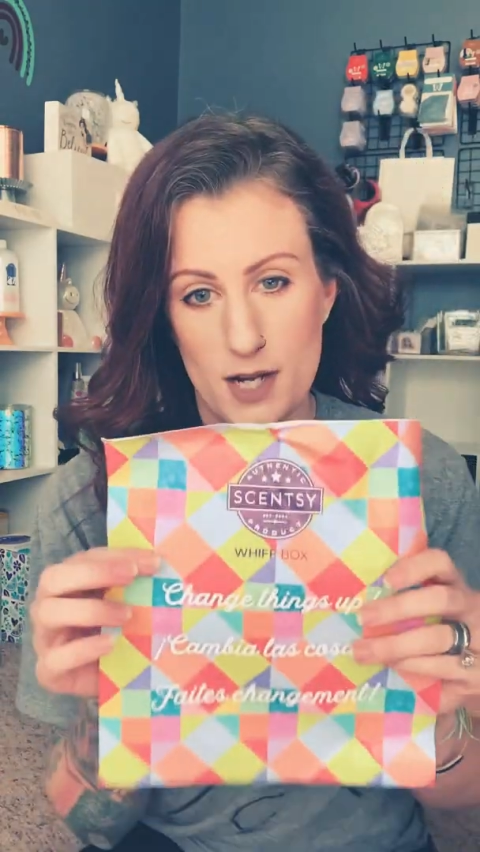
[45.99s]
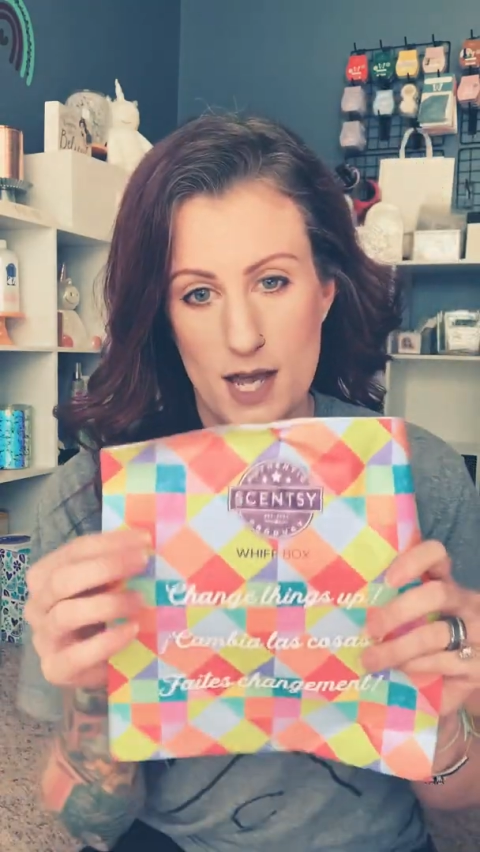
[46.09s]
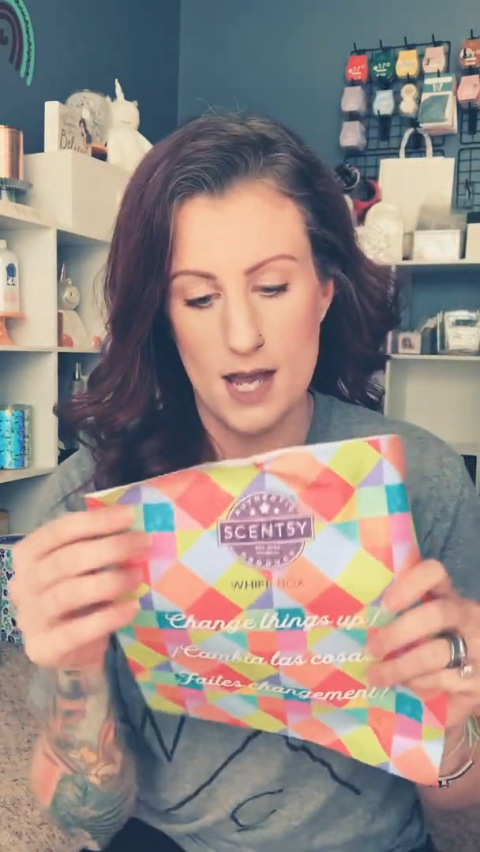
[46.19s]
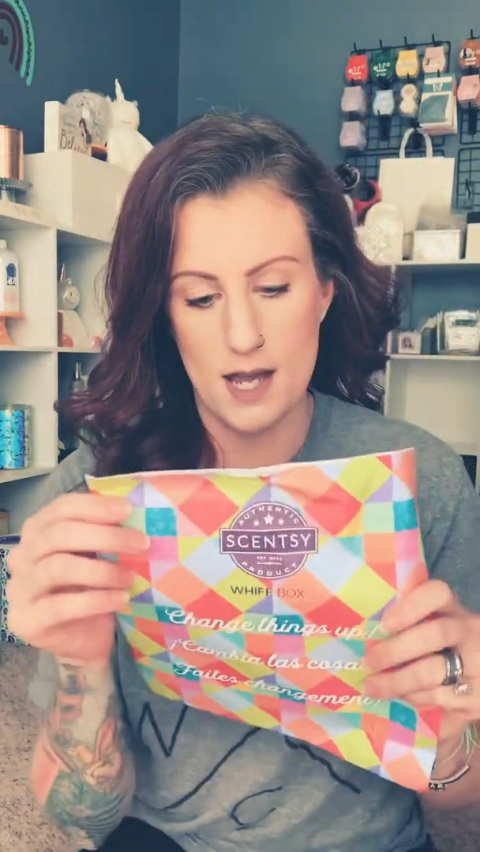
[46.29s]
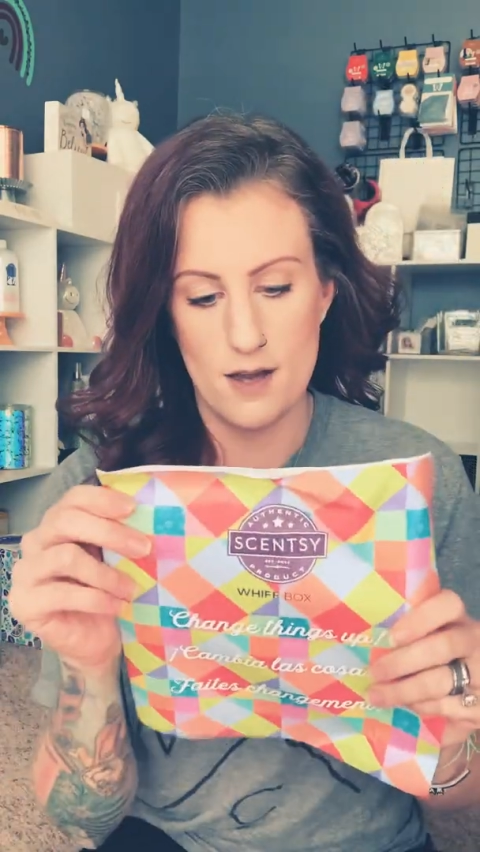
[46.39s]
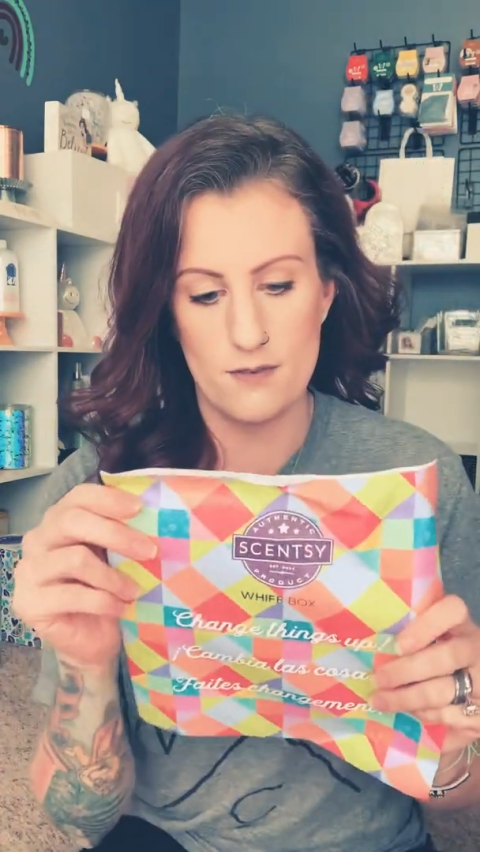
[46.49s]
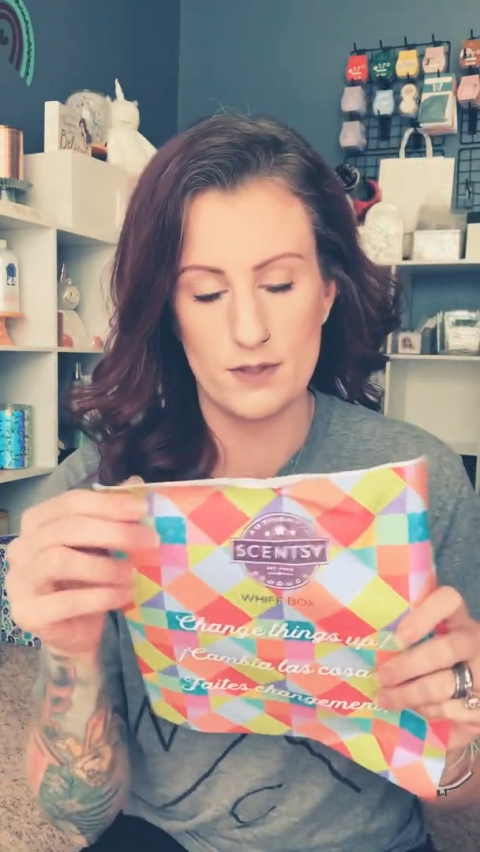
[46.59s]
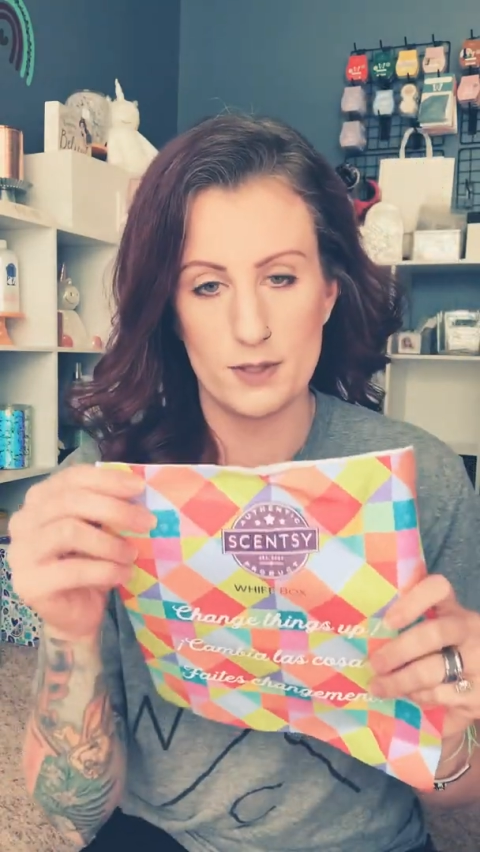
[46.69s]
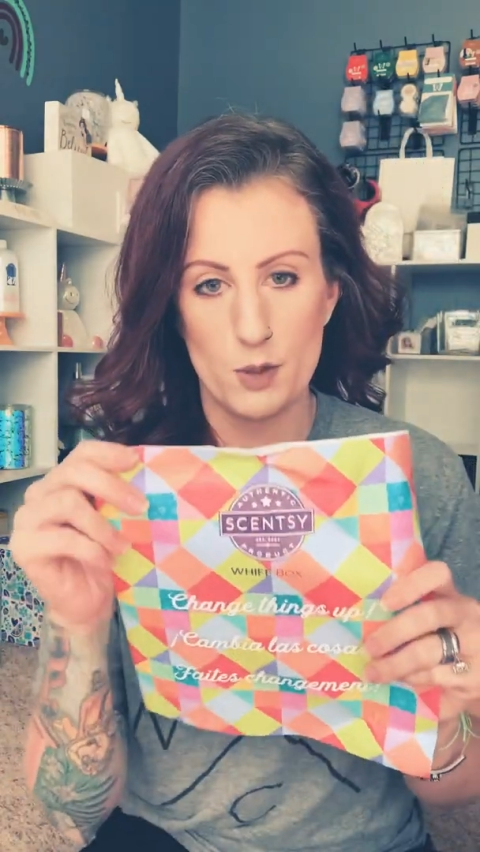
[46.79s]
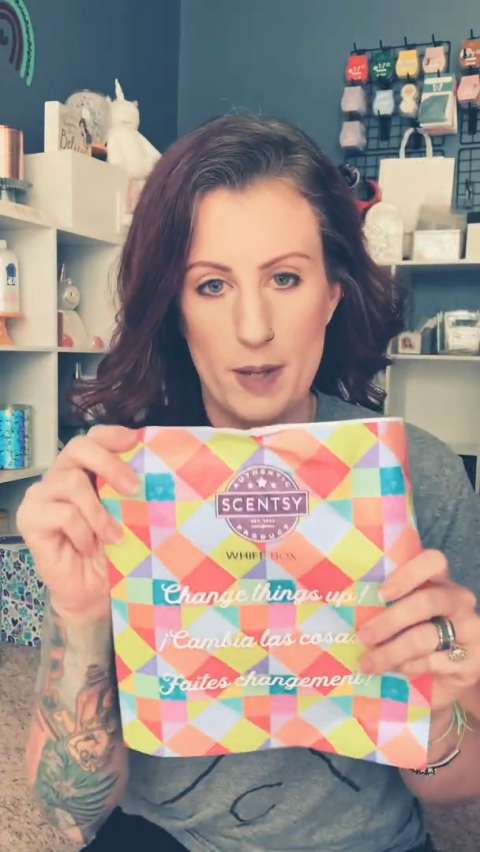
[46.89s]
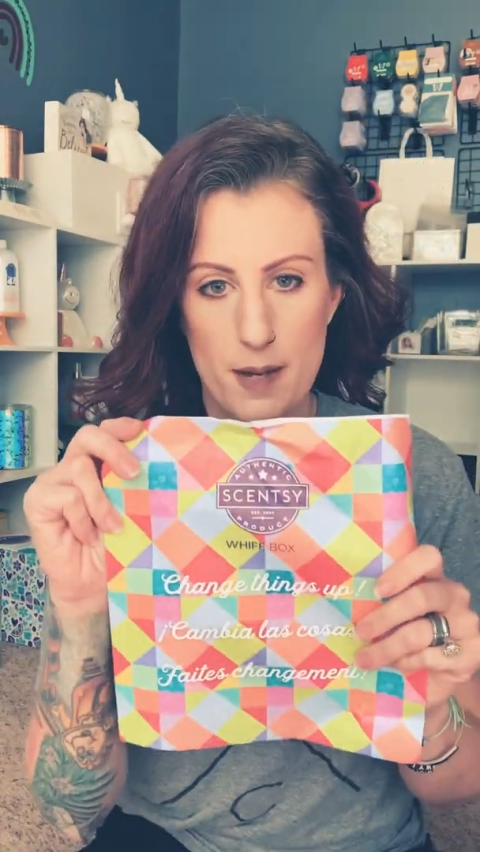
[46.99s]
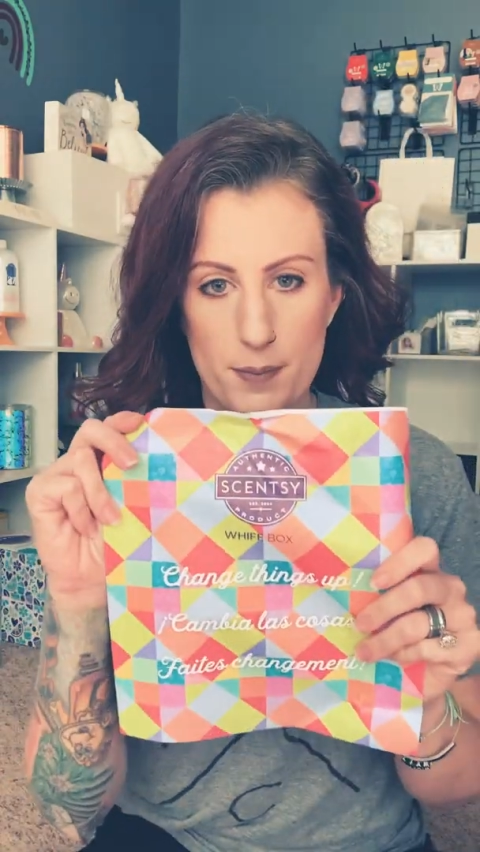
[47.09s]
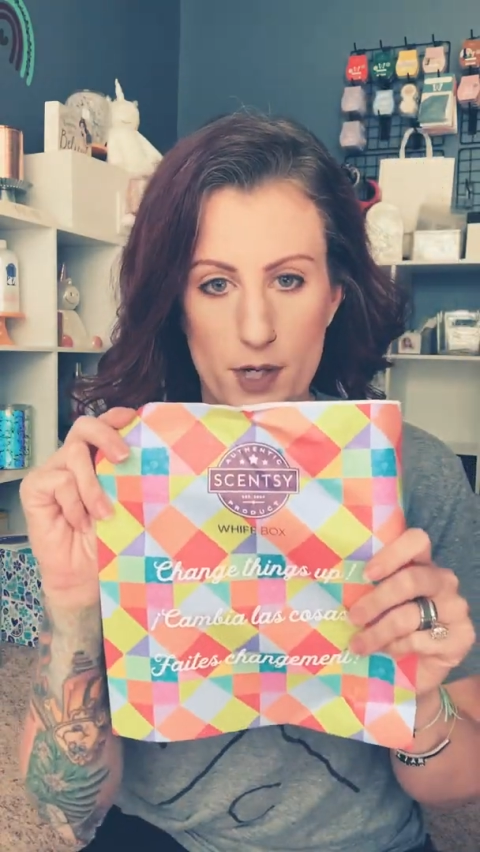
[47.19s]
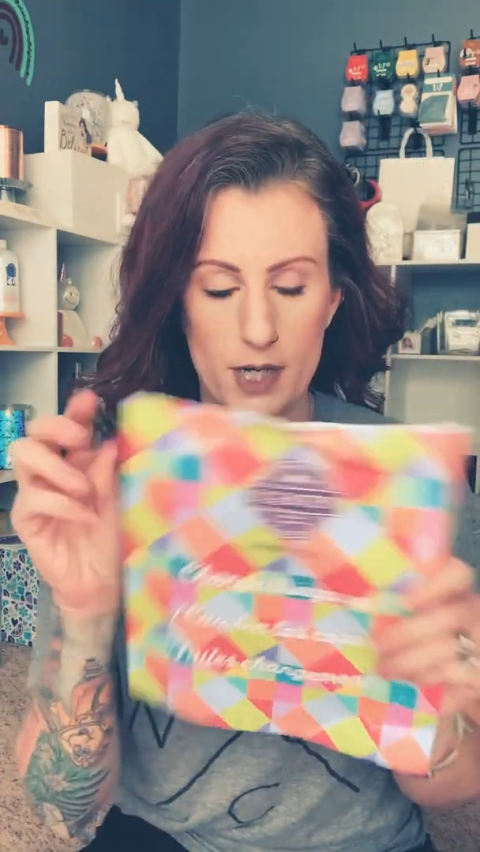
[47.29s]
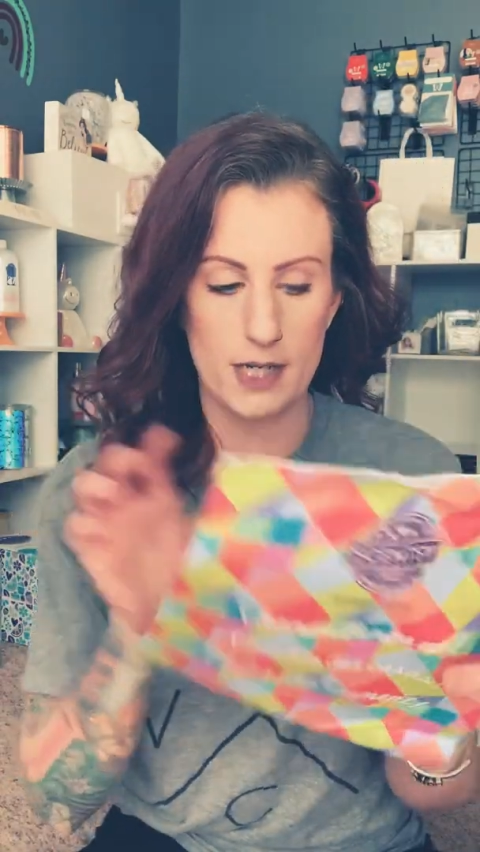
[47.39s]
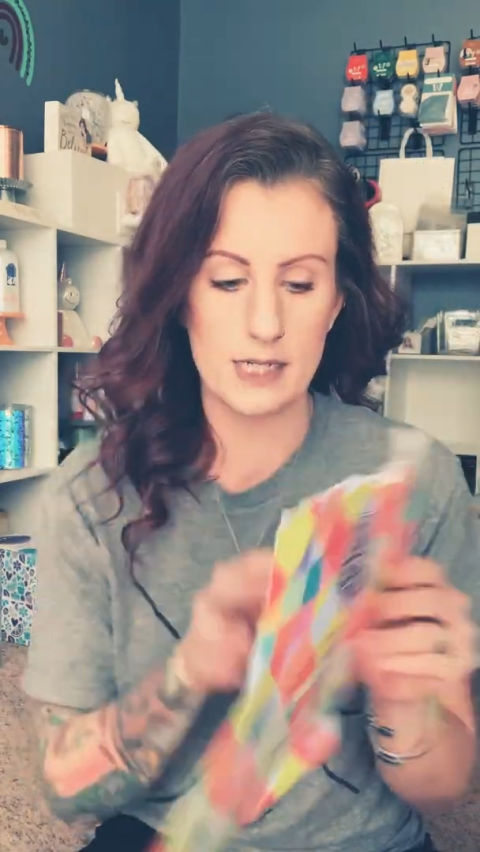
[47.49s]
have a little paper in